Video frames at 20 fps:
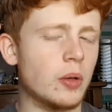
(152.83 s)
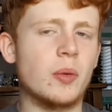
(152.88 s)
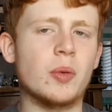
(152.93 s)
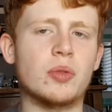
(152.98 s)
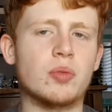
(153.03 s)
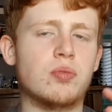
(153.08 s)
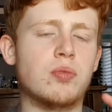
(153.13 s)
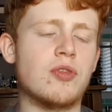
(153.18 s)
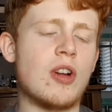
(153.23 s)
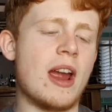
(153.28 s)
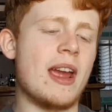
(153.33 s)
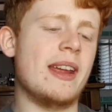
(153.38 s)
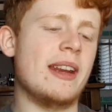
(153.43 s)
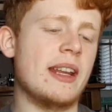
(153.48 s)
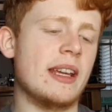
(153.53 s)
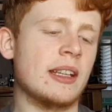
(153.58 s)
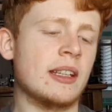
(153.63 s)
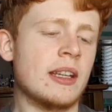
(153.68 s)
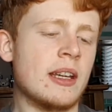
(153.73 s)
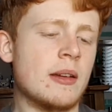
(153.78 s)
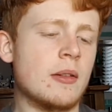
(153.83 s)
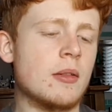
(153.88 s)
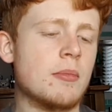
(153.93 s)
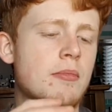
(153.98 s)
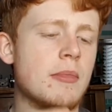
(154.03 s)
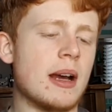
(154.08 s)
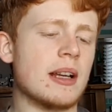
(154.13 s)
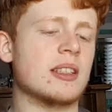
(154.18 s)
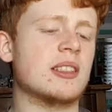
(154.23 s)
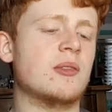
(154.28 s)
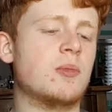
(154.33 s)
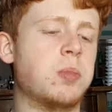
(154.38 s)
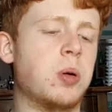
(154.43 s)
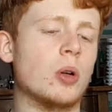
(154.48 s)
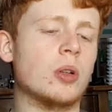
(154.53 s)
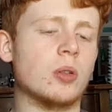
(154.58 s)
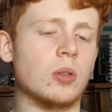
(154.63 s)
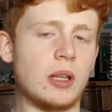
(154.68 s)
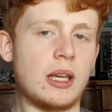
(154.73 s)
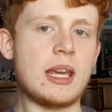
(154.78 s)
It was raining, massive
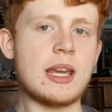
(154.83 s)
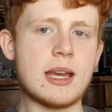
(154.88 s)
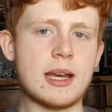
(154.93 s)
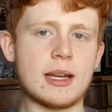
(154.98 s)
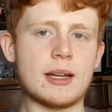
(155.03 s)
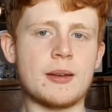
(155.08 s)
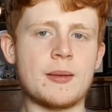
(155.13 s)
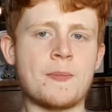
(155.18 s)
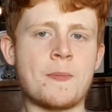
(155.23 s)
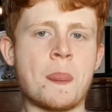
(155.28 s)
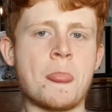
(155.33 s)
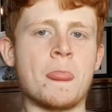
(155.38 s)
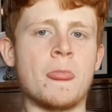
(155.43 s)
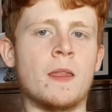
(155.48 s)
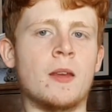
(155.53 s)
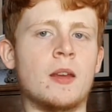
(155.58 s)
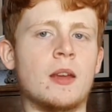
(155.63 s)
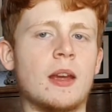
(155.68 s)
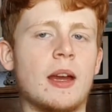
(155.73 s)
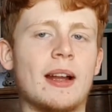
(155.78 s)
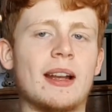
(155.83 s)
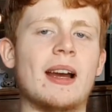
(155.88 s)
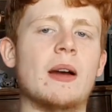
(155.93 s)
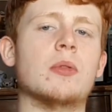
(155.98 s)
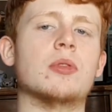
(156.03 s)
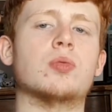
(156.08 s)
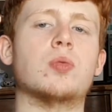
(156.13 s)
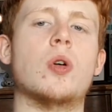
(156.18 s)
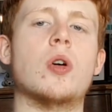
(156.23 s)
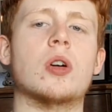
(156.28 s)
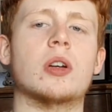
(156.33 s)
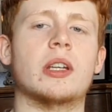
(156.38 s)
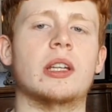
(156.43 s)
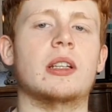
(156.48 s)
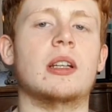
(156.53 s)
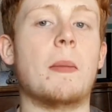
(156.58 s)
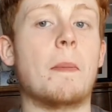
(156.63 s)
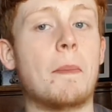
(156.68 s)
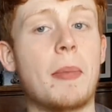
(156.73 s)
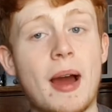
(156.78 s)
puddle here. And I was
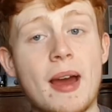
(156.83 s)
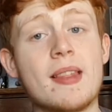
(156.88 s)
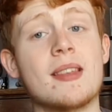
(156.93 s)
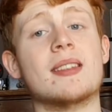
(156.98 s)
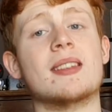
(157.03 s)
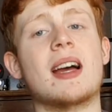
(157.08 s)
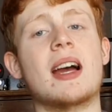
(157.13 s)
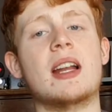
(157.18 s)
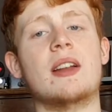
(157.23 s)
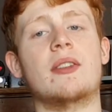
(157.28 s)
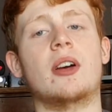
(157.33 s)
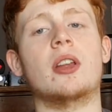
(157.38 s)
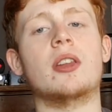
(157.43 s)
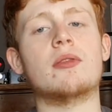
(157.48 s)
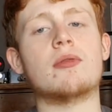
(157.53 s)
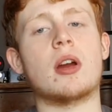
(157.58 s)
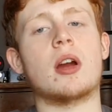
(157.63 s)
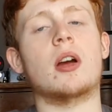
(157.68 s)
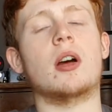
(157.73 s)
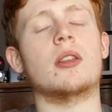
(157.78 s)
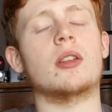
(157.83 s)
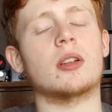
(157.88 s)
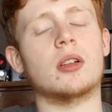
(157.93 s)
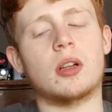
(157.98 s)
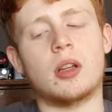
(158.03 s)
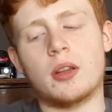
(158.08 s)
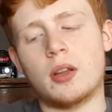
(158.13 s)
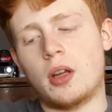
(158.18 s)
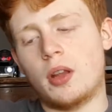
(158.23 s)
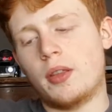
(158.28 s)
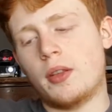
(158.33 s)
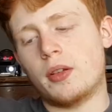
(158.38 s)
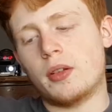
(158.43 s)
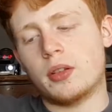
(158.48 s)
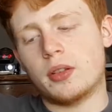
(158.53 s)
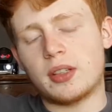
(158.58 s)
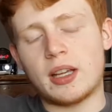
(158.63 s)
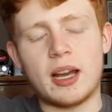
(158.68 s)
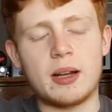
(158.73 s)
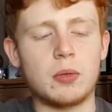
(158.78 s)
walking by the side of it, on the
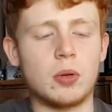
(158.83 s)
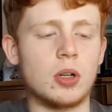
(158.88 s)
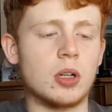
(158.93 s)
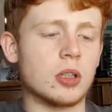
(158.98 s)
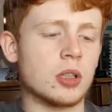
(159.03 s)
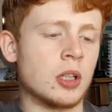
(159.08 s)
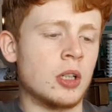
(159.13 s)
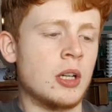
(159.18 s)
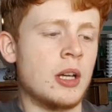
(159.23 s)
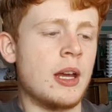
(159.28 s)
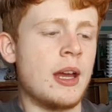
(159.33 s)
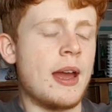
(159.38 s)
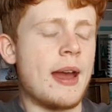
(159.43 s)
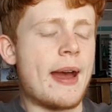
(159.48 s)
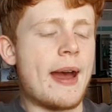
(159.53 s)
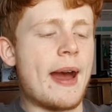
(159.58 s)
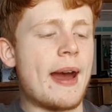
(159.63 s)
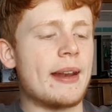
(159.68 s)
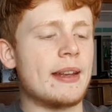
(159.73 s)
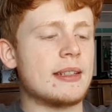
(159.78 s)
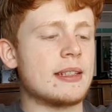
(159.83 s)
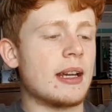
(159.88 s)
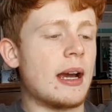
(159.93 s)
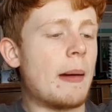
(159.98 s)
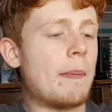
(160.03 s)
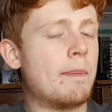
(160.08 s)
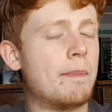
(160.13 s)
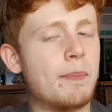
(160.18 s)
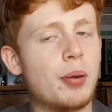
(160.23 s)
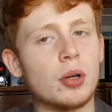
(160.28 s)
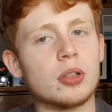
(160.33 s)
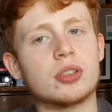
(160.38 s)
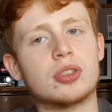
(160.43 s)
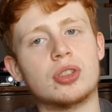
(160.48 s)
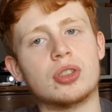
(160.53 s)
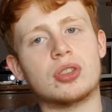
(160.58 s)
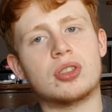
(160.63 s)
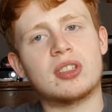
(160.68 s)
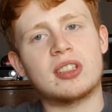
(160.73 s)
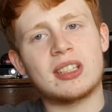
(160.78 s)
sidewalk, and a bus
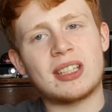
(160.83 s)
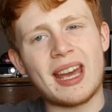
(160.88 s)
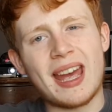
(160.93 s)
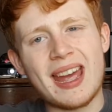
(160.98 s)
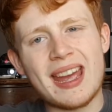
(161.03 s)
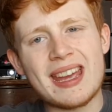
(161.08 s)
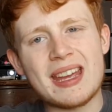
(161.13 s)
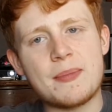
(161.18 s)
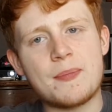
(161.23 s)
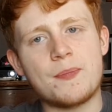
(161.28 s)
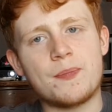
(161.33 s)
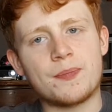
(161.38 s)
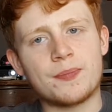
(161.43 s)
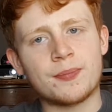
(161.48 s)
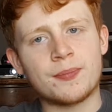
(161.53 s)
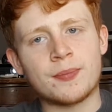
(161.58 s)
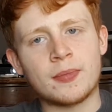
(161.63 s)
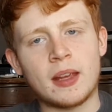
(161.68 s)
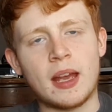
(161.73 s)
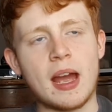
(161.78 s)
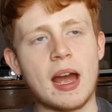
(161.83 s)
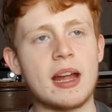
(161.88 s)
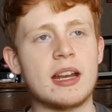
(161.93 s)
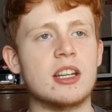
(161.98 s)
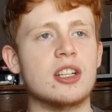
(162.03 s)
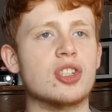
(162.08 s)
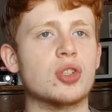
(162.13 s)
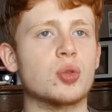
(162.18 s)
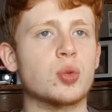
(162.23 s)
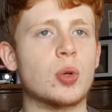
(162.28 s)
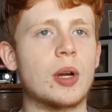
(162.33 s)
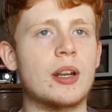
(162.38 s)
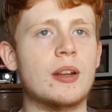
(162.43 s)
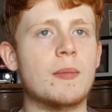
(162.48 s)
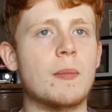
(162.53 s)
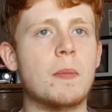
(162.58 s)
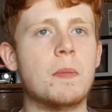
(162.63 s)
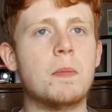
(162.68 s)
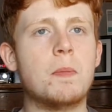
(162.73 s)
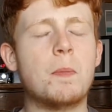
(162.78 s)
just came, and it just
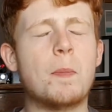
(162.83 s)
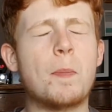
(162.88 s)
went.